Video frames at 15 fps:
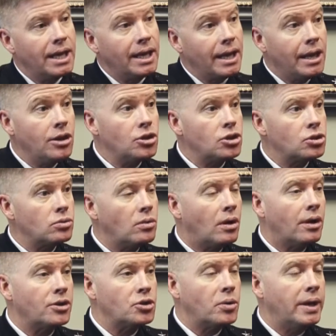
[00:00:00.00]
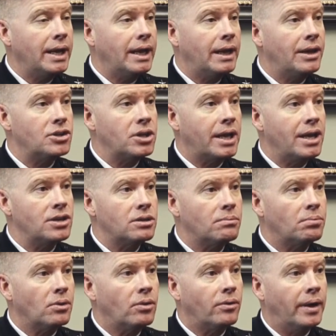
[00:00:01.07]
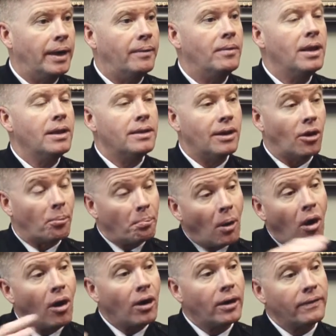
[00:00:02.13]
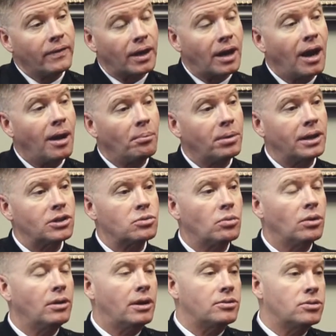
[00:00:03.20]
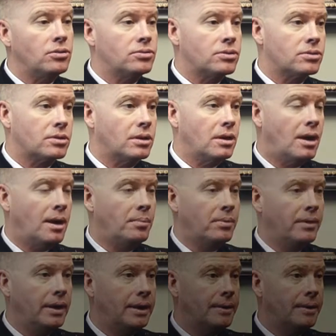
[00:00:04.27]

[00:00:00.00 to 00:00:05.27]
into our training and education program that are part of the complex world our soldiers are going to operate